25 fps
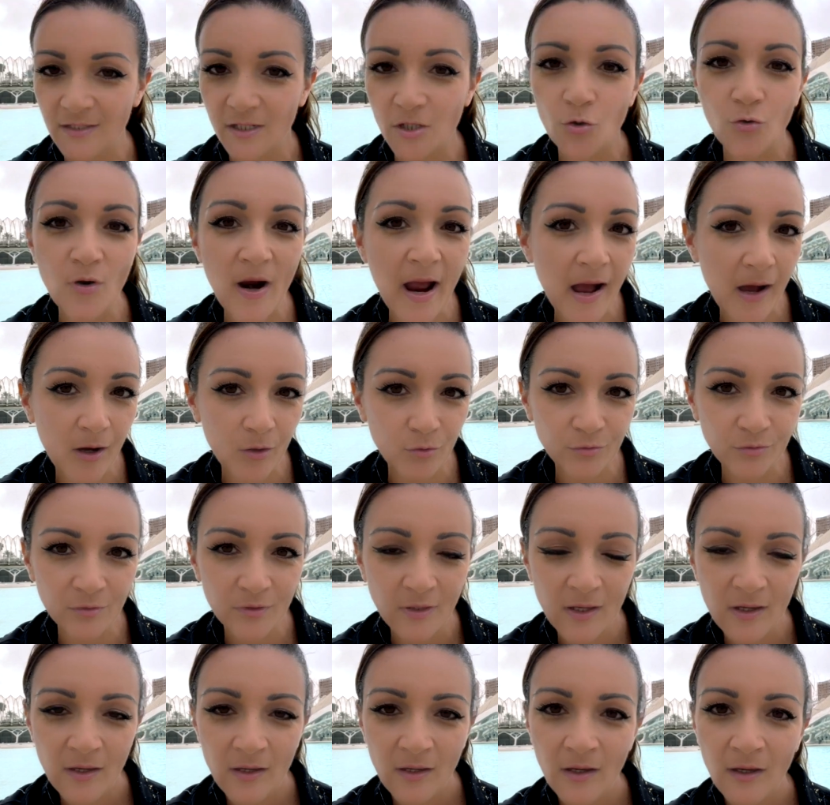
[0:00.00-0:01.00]
Crown,
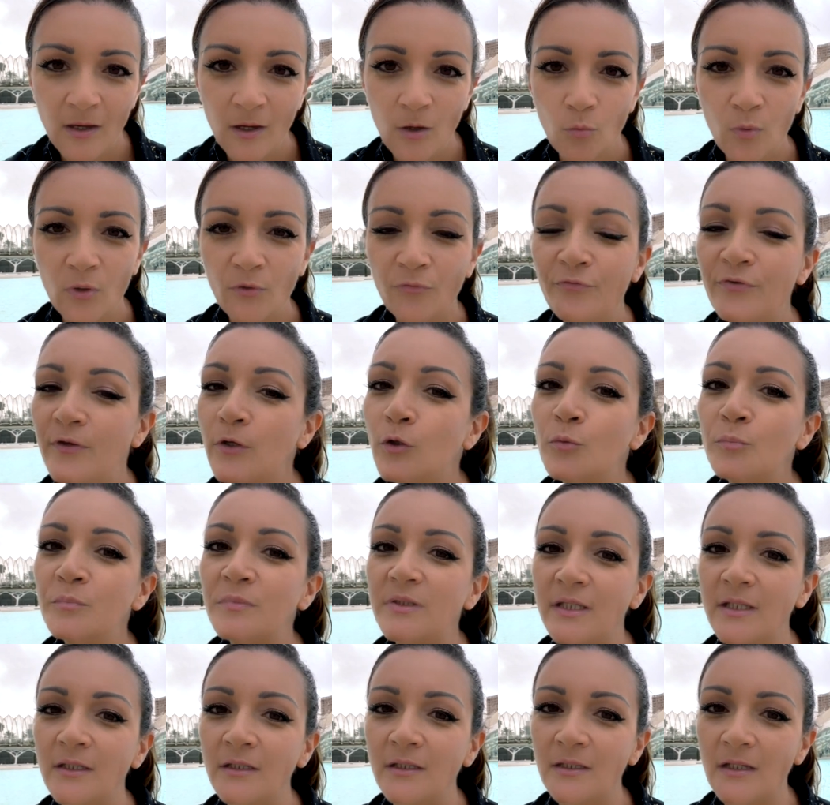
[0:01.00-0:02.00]
were filmed
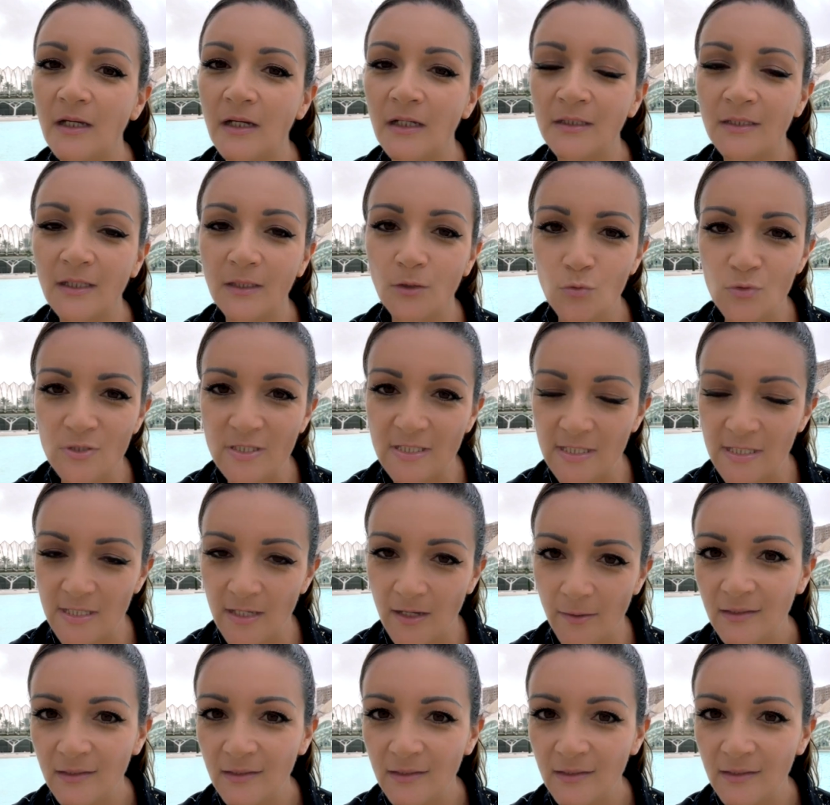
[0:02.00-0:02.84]
in Andalusia.